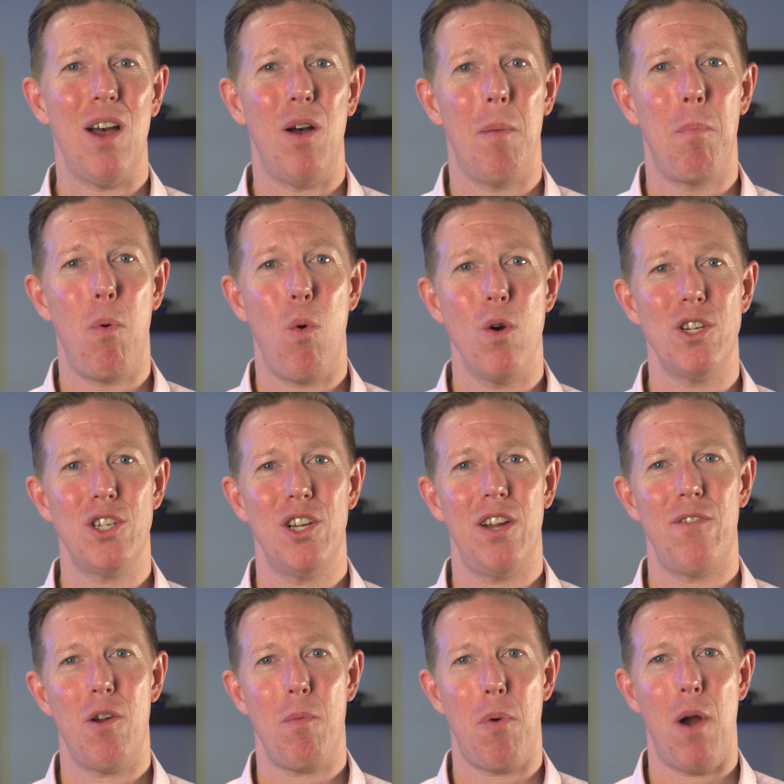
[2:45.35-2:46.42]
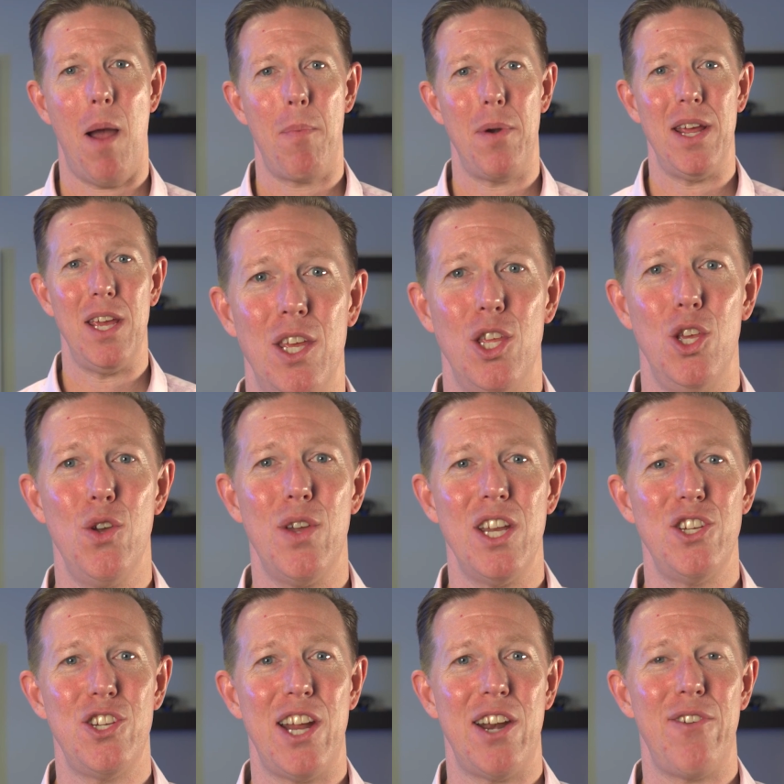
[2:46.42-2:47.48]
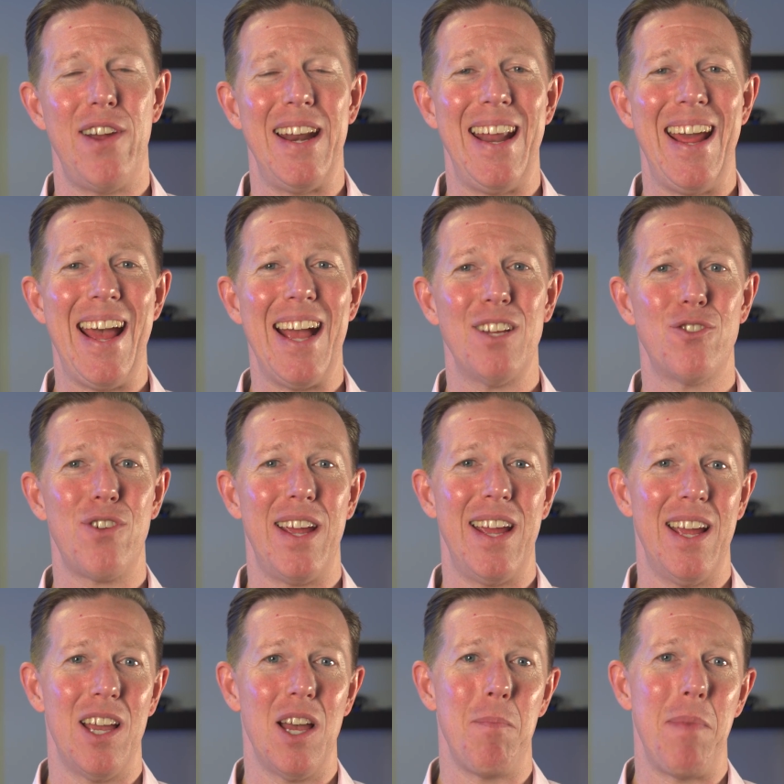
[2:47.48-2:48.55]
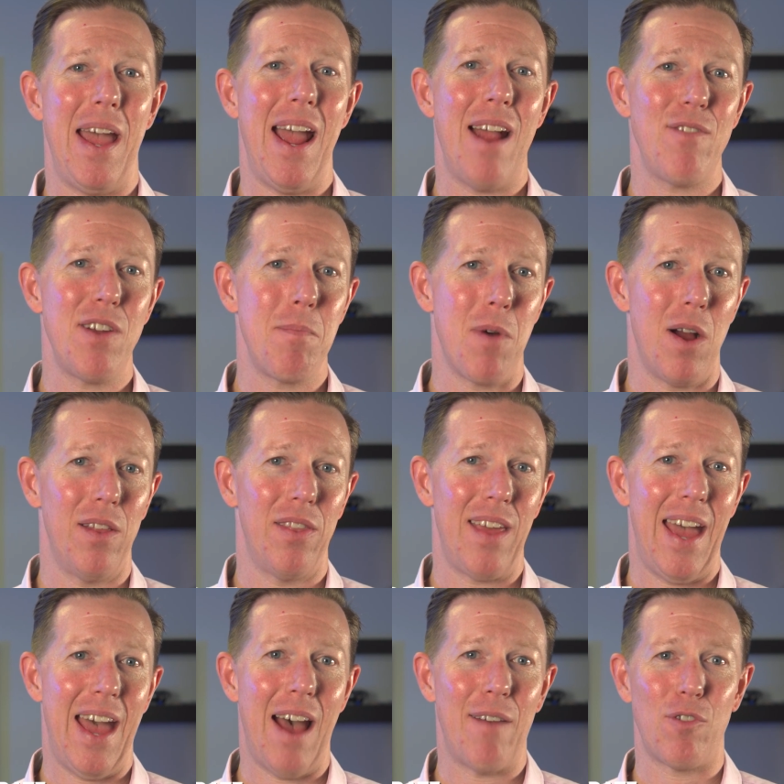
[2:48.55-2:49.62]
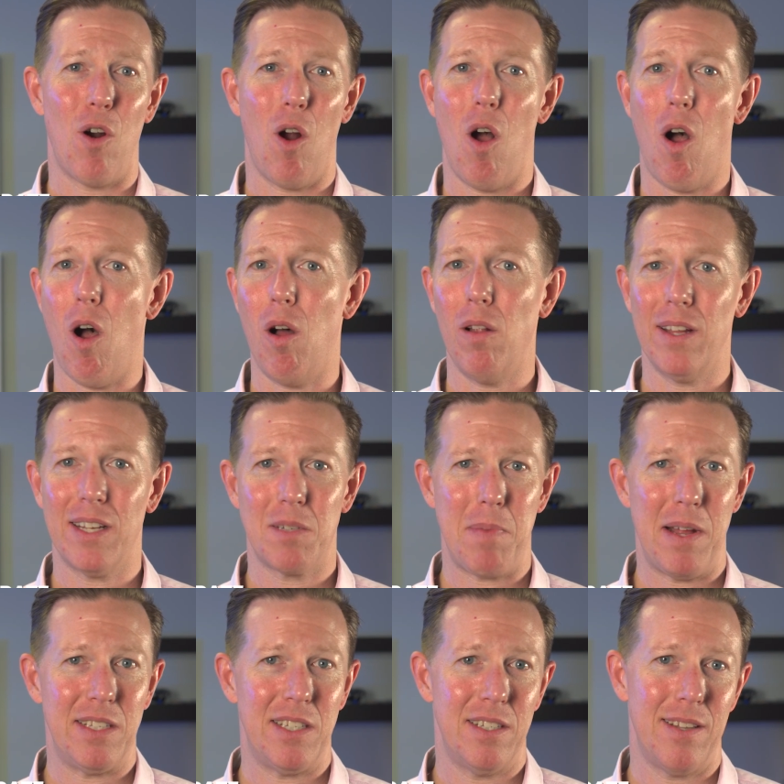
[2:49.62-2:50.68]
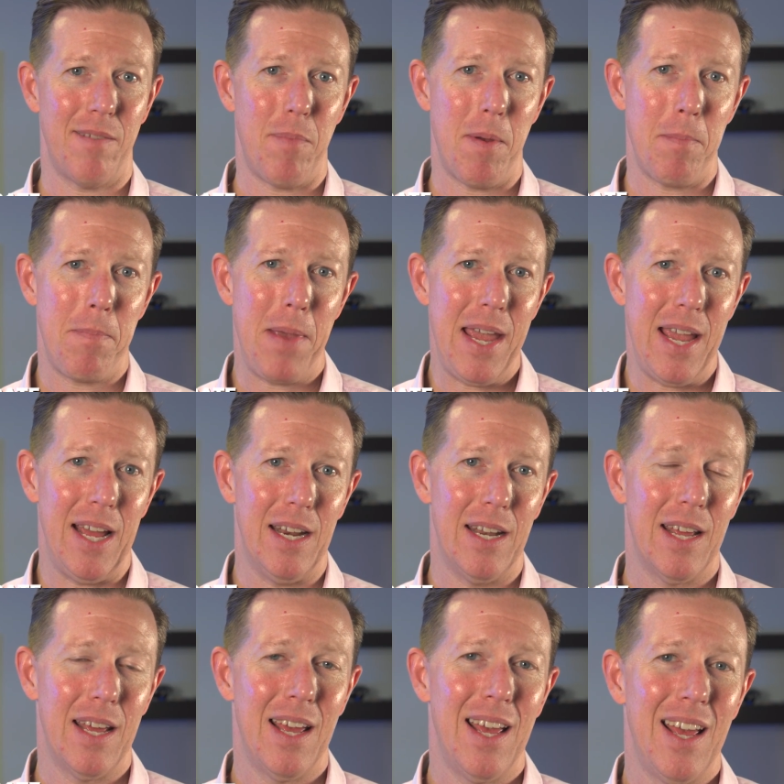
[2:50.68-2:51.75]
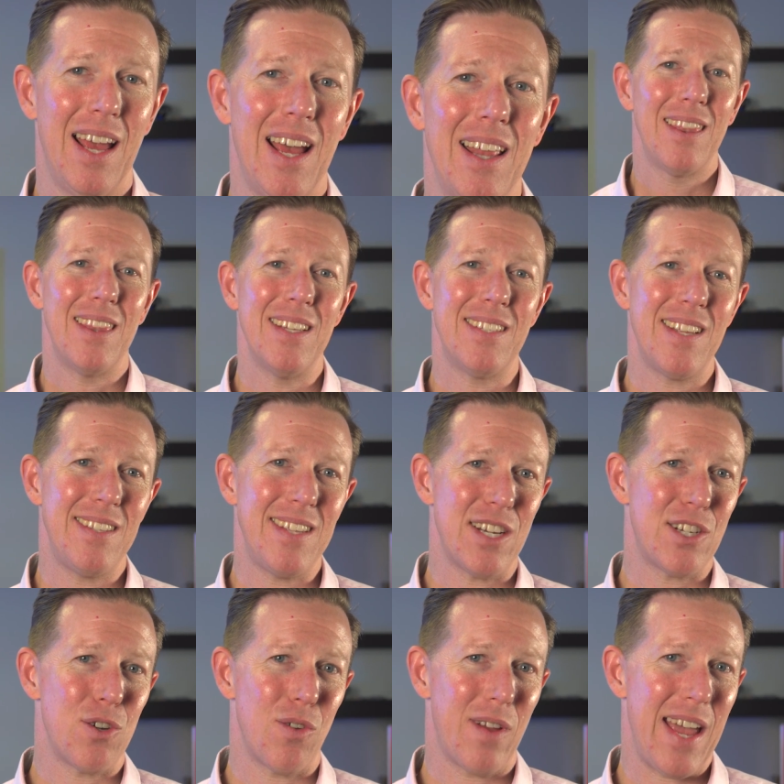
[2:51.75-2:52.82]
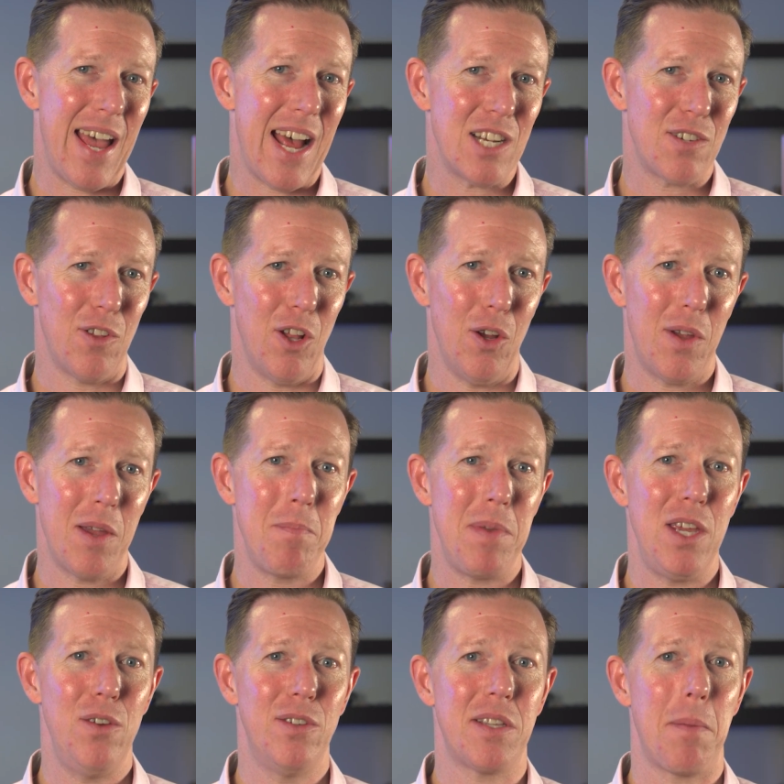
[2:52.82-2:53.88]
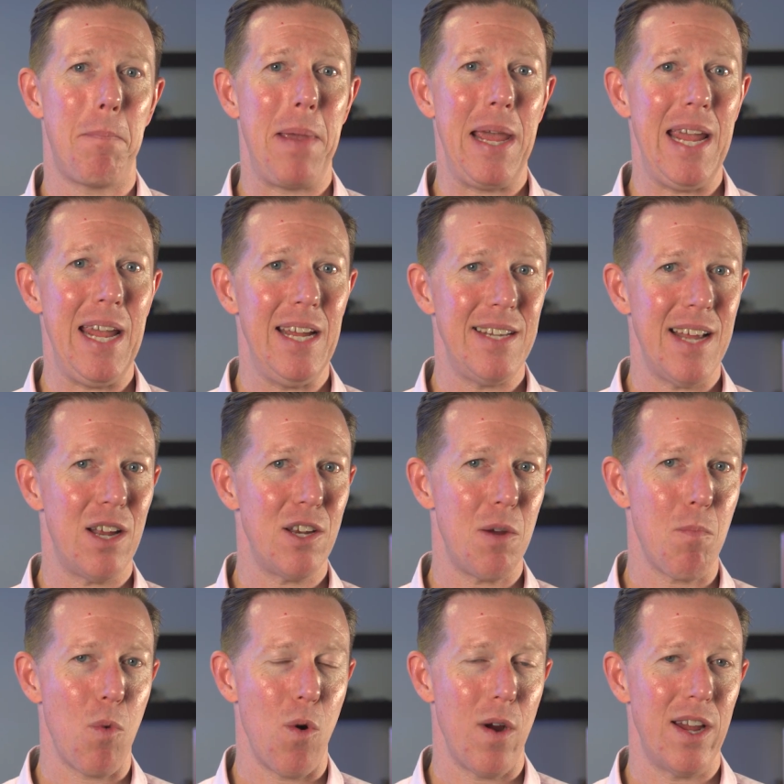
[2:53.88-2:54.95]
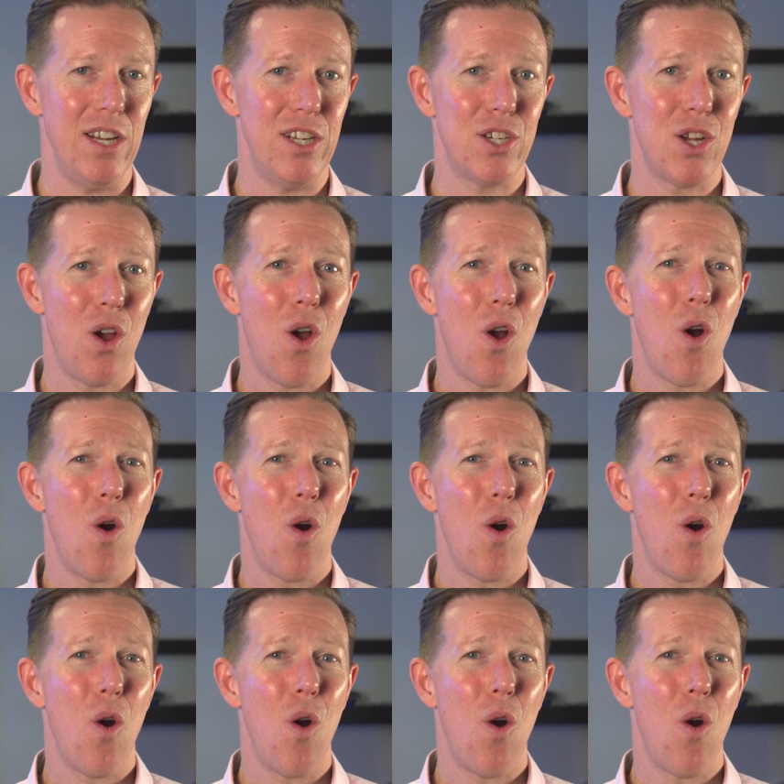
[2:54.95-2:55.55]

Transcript: out a portion of your property, you can generate extra income every month after all expenses have been paid. This additional cash flow can be used to pay down your mortgage